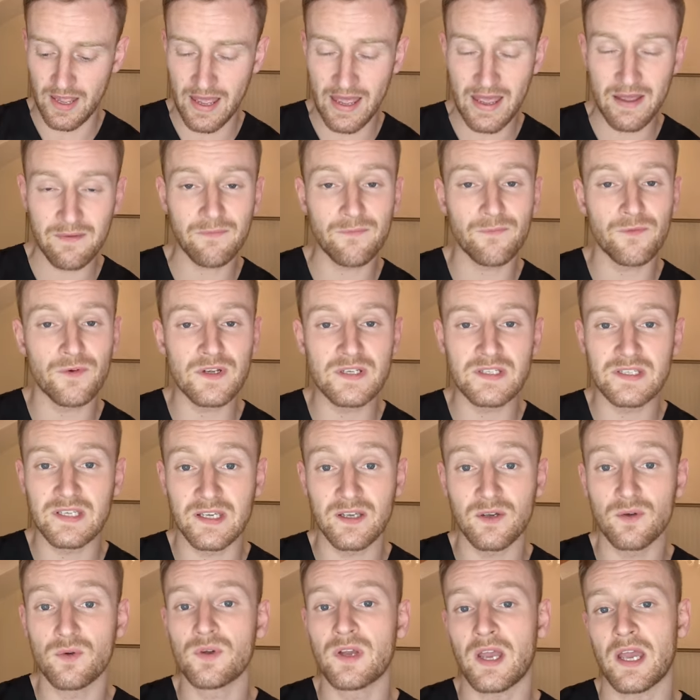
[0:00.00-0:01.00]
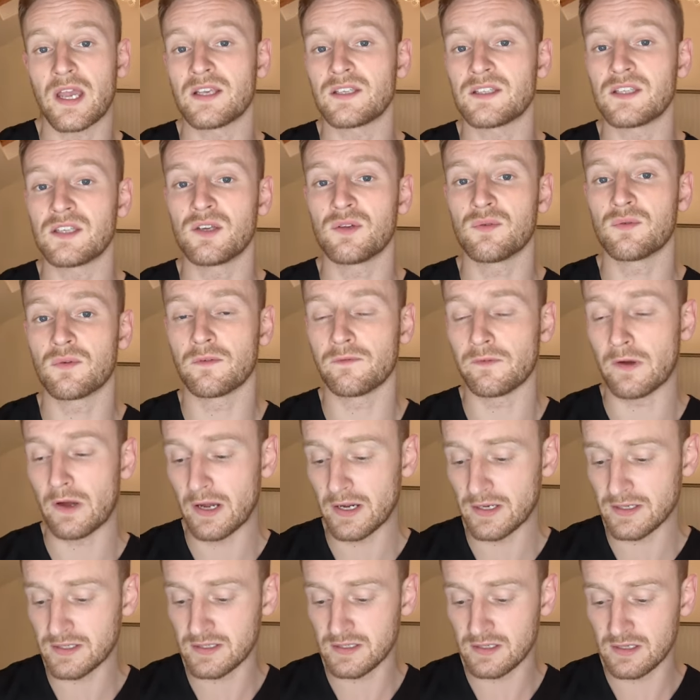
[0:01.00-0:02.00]
every single case that you
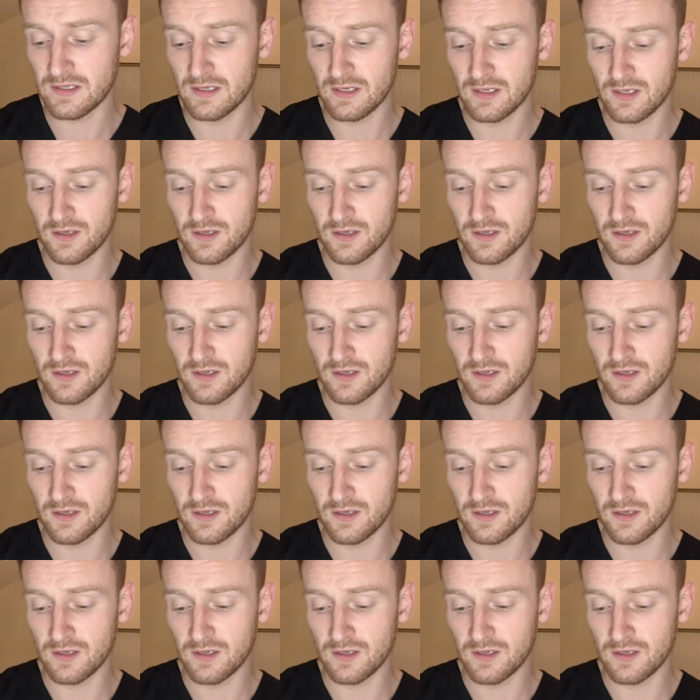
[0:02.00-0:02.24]
revise,